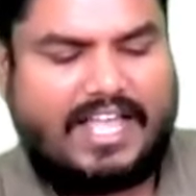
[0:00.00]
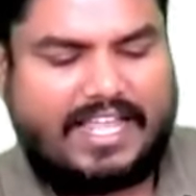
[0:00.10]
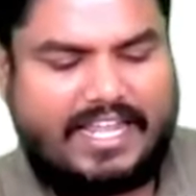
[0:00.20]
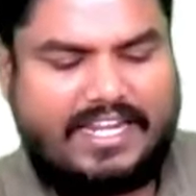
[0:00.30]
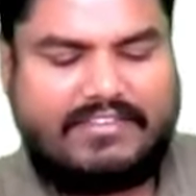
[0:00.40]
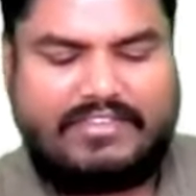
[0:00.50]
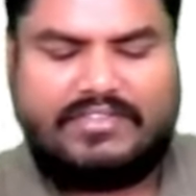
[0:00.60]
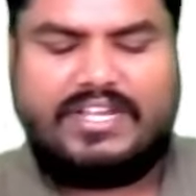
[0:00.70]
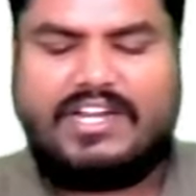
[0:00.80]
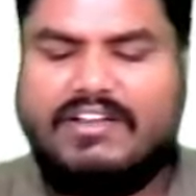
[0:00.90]
Again,
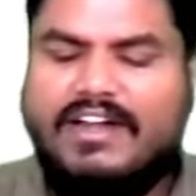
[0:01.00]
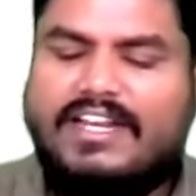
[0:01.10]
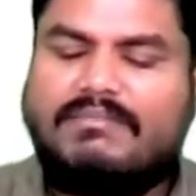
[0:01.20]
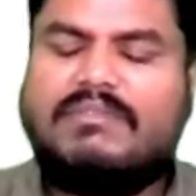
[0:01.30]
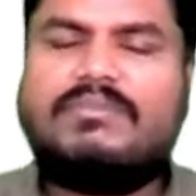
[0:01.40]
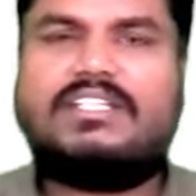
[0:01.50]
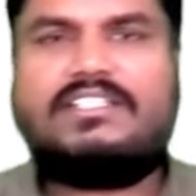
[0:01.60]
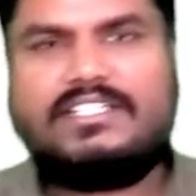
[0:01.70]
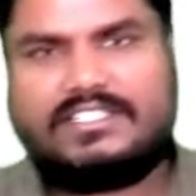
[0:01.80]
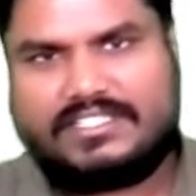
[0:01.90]
you need not remember,
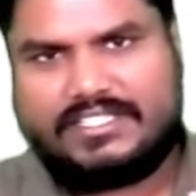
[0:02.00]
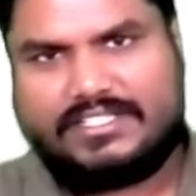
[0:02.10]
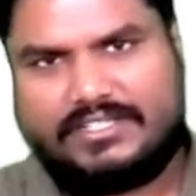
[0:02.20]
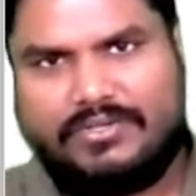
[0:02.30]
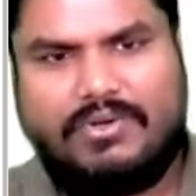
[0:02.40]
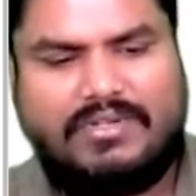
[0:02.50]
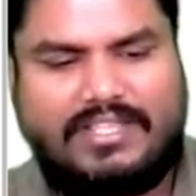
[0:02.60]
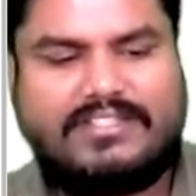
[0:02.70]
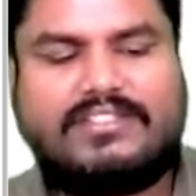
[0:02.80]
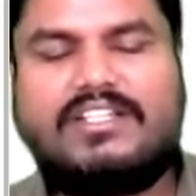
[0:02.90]
just know
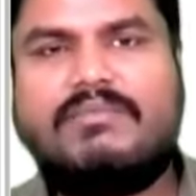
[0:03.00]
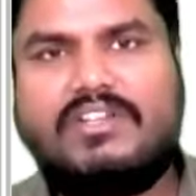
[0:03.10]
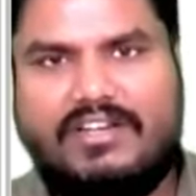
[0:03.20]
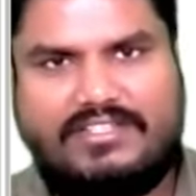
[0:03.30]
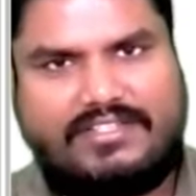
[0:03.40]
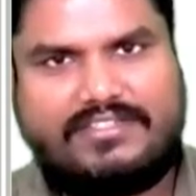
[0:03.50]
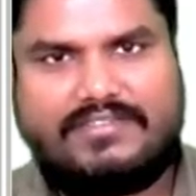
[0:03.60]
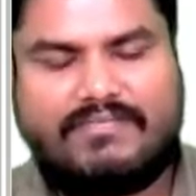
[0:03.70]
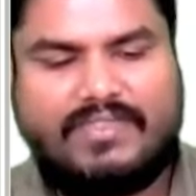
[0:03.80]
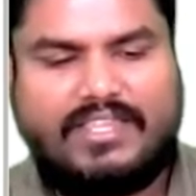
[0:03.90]
these terminologies.